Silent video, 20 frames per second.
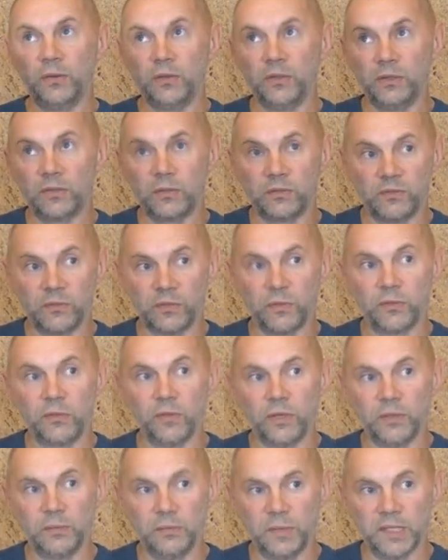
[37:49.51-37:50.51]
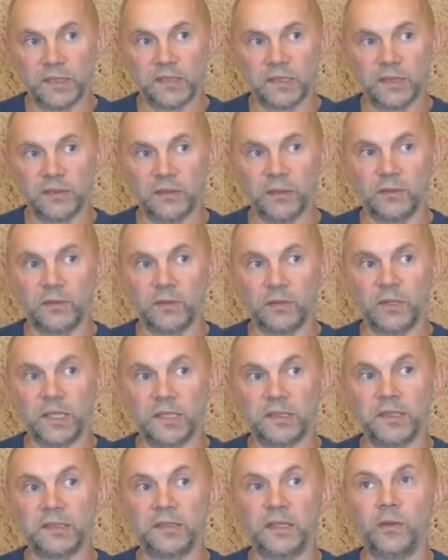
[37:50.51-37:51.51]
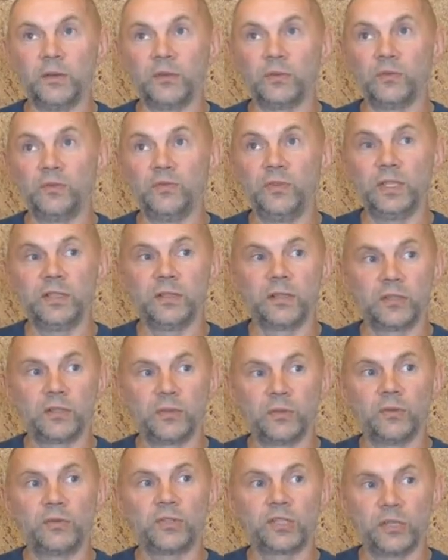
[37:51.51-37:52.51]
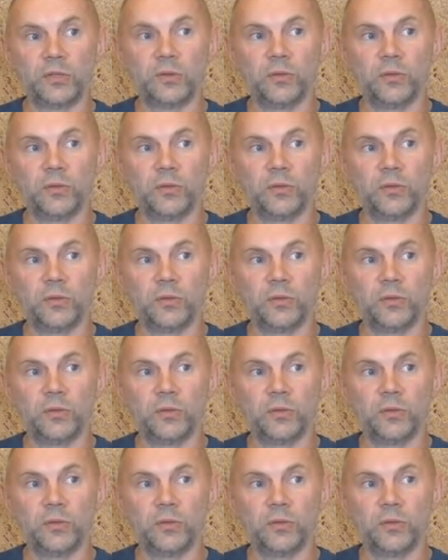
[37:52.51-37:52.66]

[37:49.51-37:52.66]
But in the end he gets this insight, yes,